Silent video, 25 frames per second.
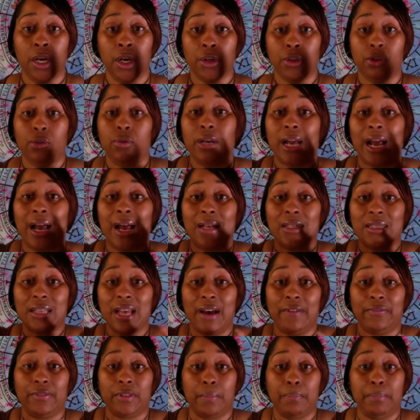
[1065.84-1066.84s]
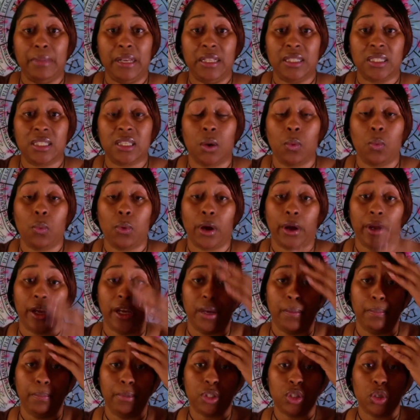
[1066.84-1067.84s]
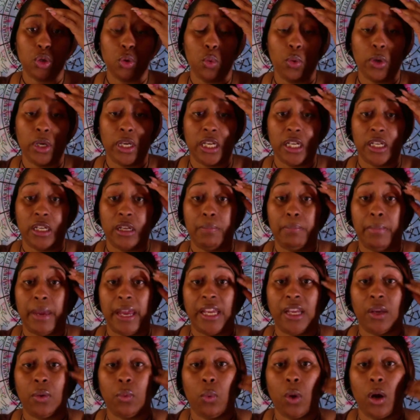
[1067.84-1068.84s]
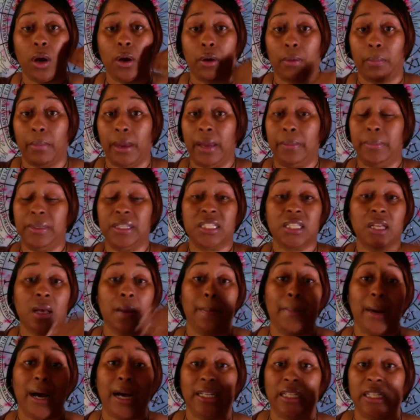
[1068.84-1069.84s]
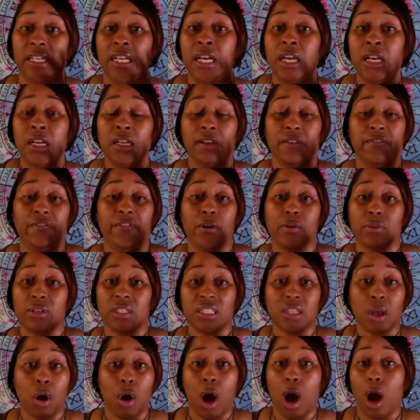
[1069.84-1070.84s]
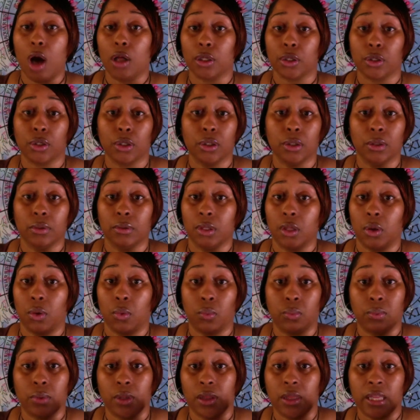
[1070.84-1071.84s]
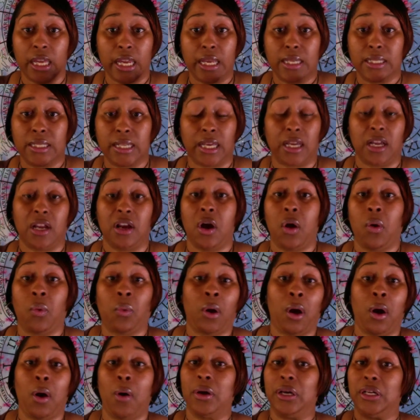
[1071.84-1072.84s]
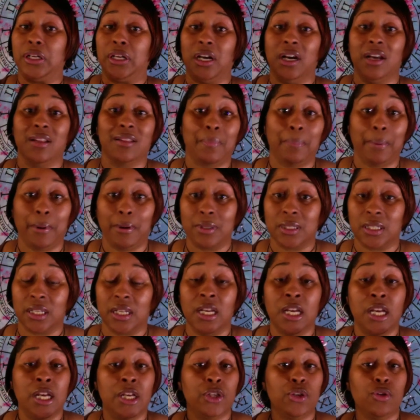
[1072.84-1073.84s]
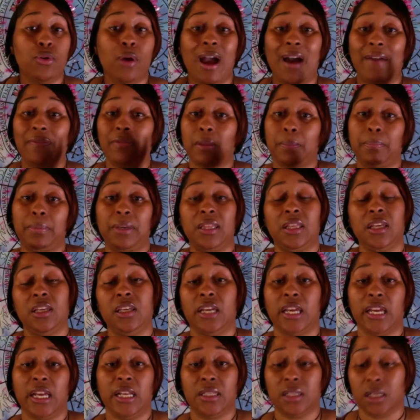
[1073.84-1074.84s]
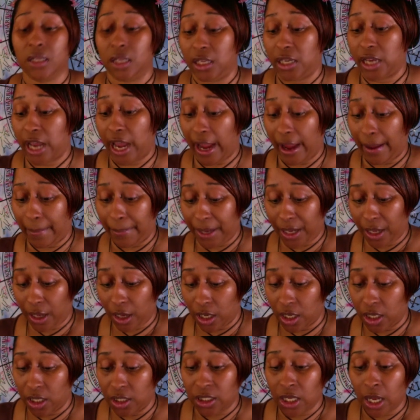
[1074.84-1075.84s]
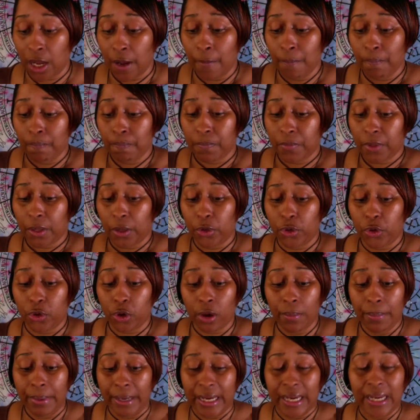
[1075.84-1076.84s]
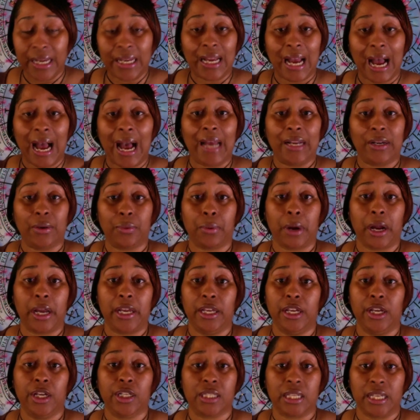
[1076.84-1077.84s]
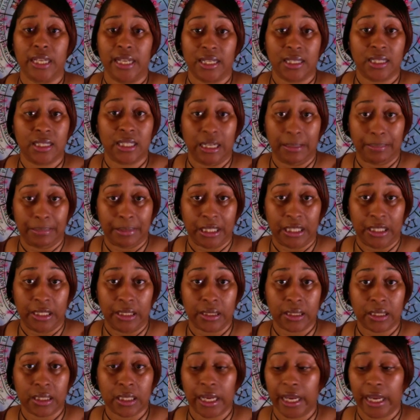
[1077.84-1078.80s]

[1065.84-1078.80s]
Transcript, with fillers: You guys have to meet somewhere in between and make it work. Maybe somebody can focus on all of the, the things that can go wrong and the other person. You have to be the yin to the yang because you're being guided right here to accept this.